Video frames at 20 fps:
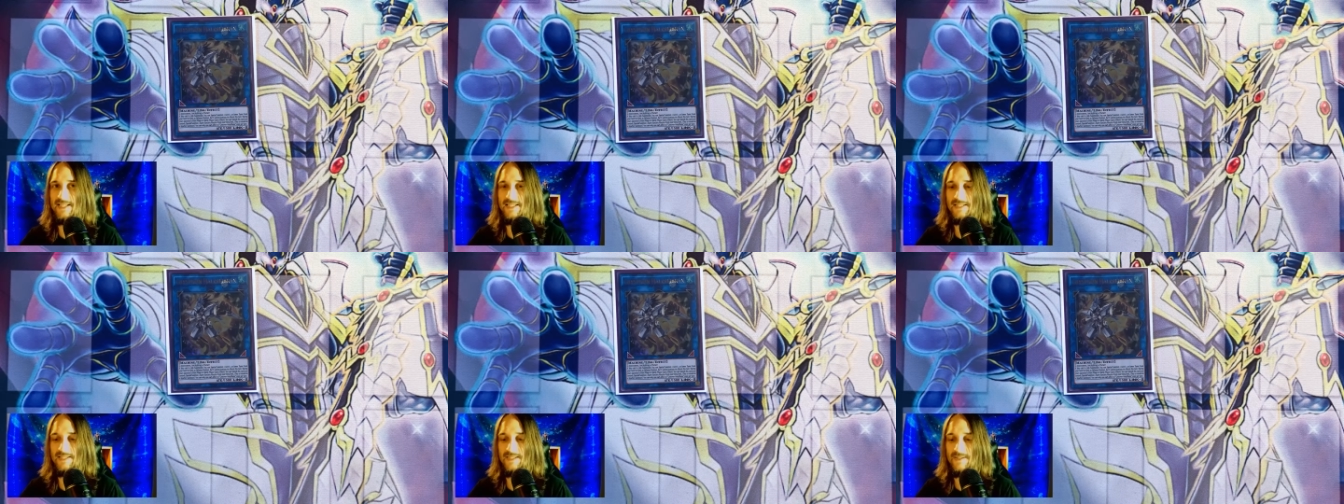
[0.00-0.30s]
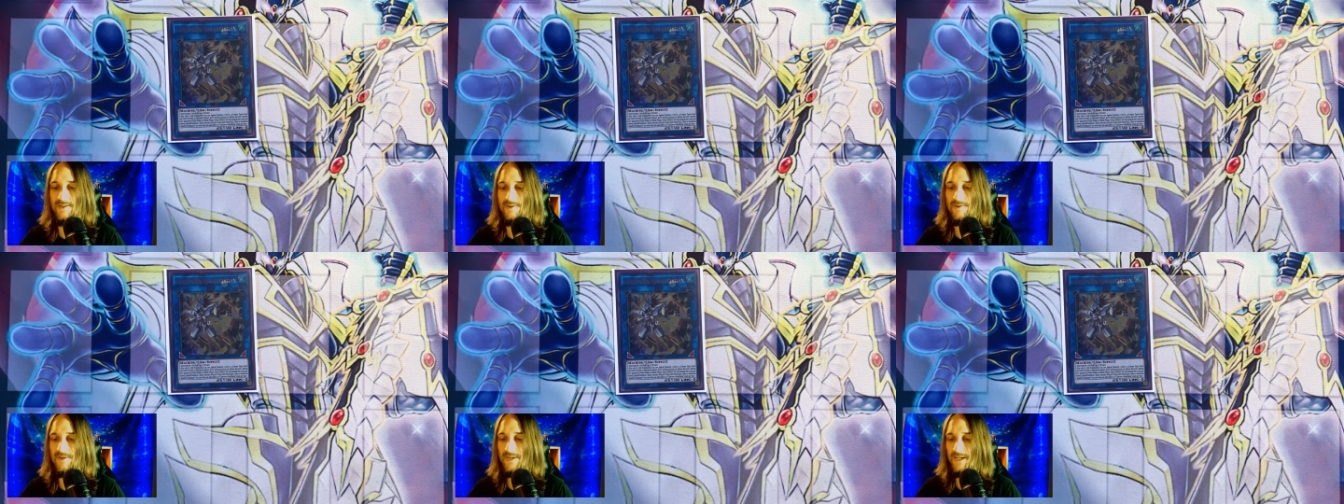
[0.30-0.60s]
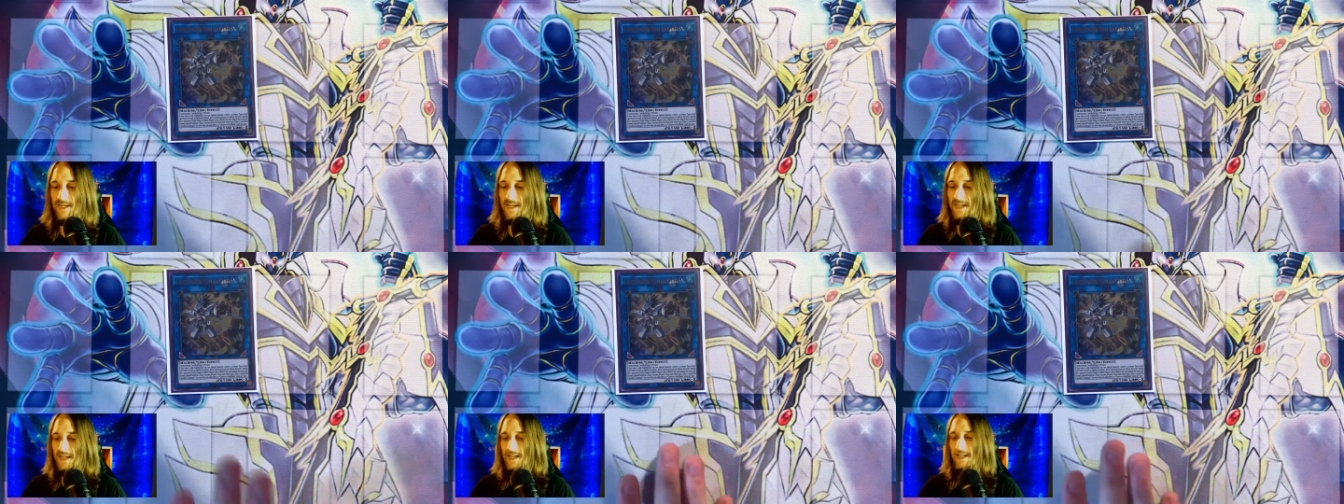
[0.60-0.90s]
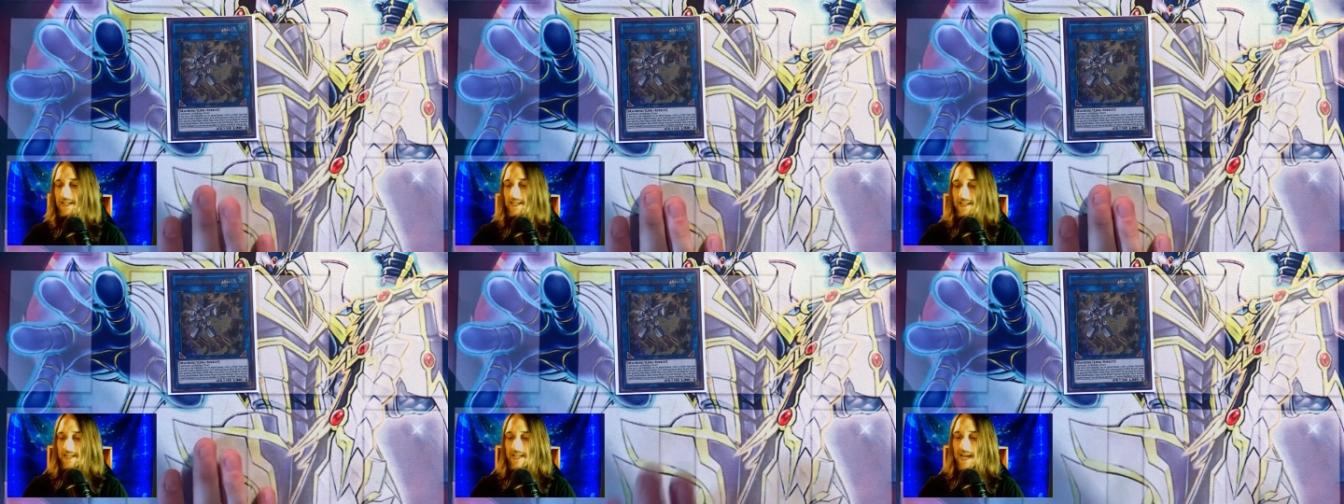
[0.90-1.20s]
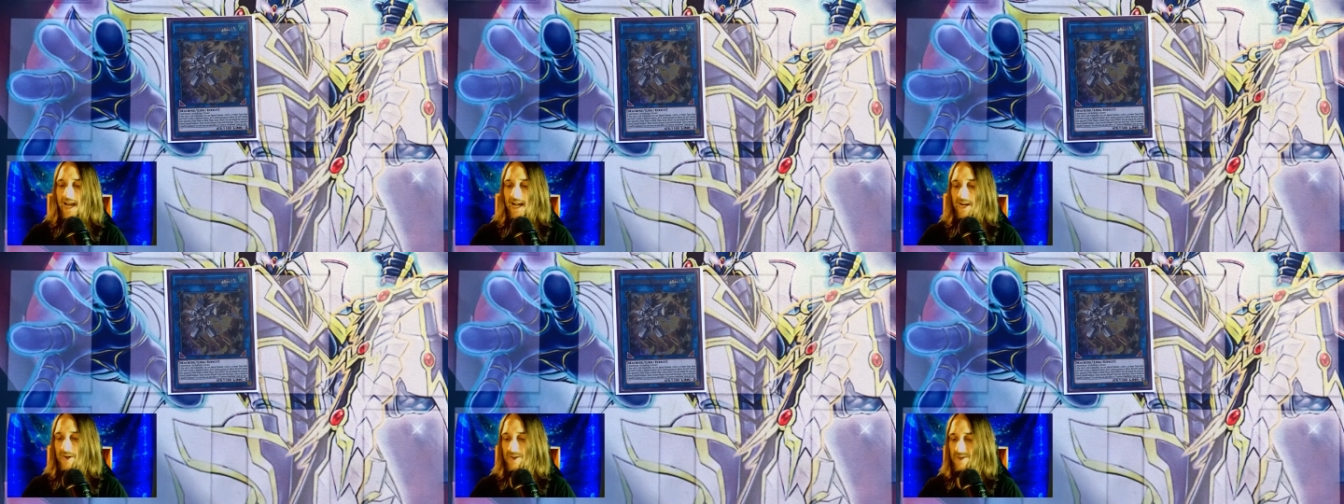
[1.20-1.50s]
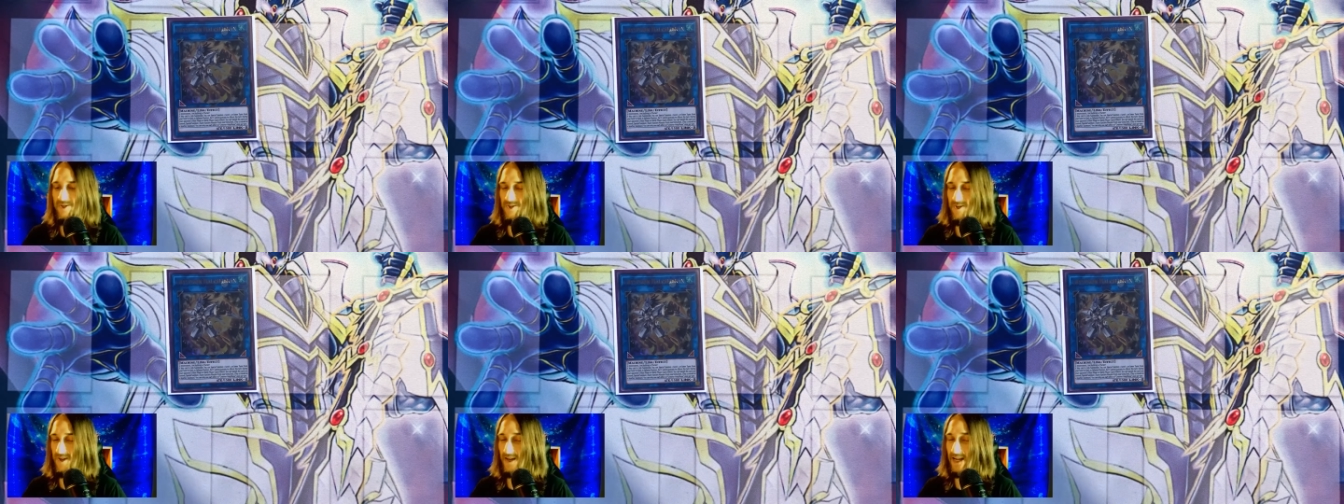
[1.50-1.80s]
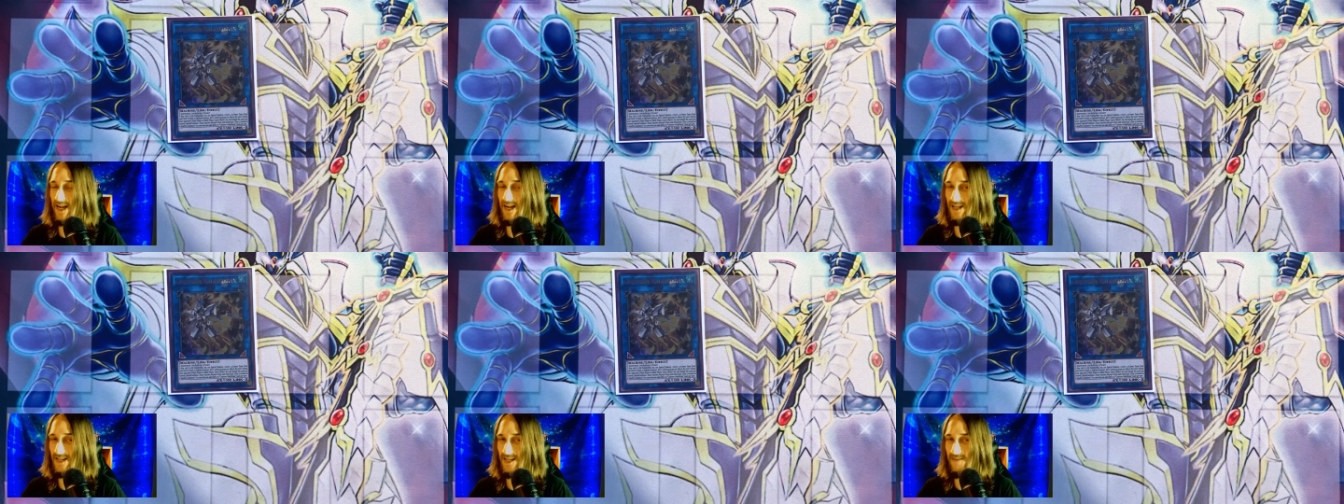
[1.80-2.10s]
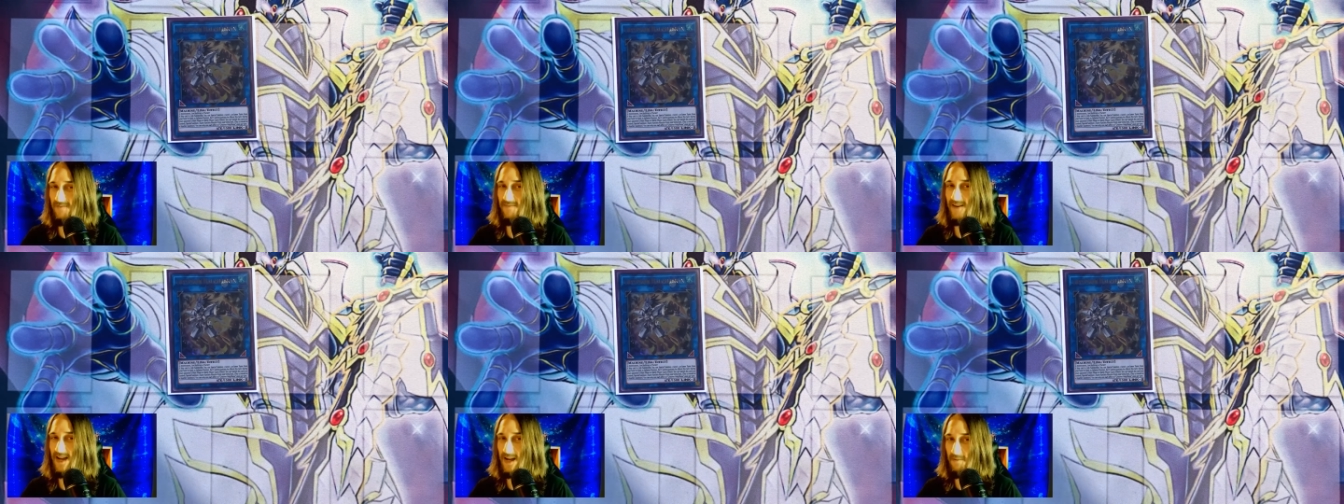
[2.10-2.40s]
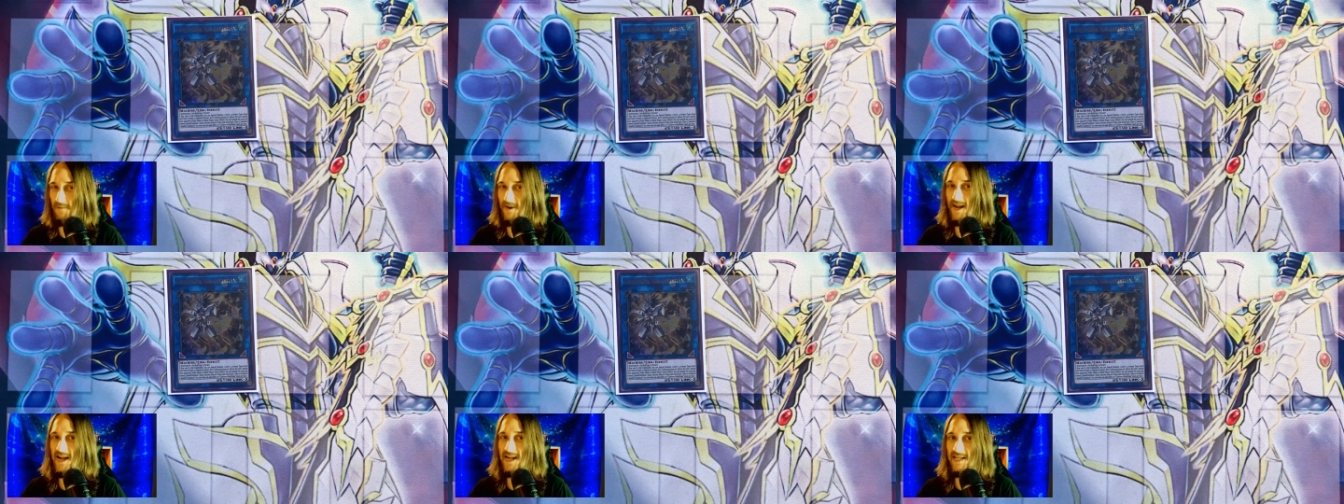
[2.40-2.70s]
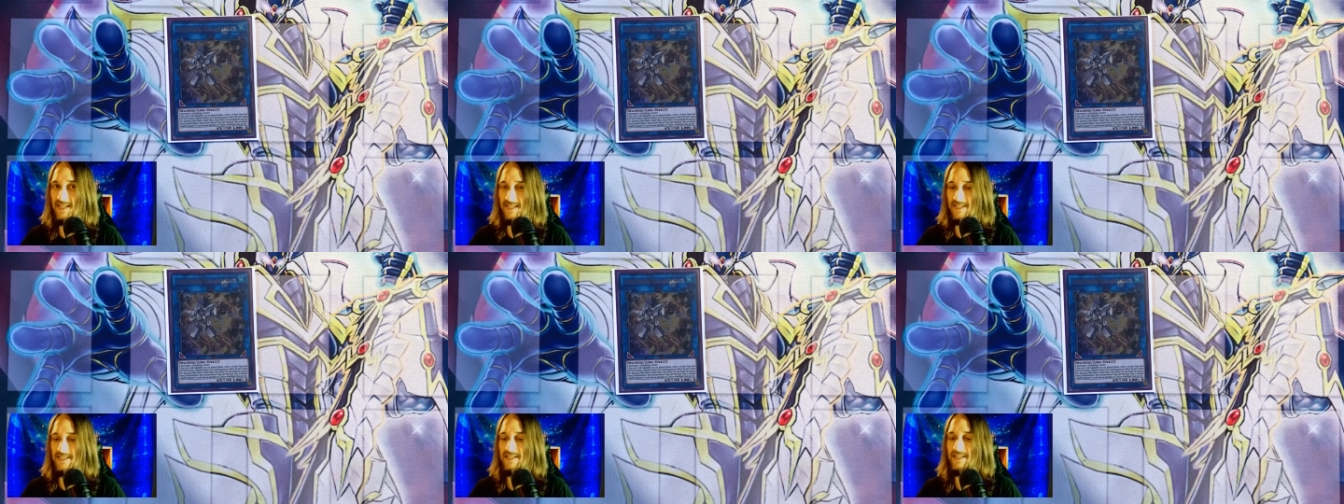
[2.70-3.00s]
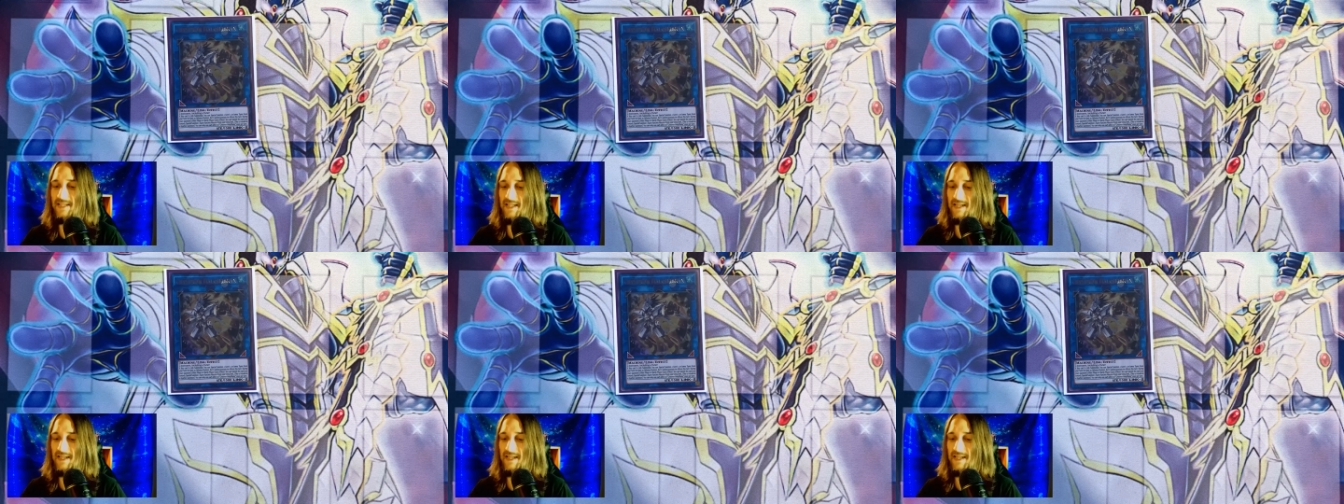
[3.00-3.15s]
So yeah, Crystron Halki Fibrax,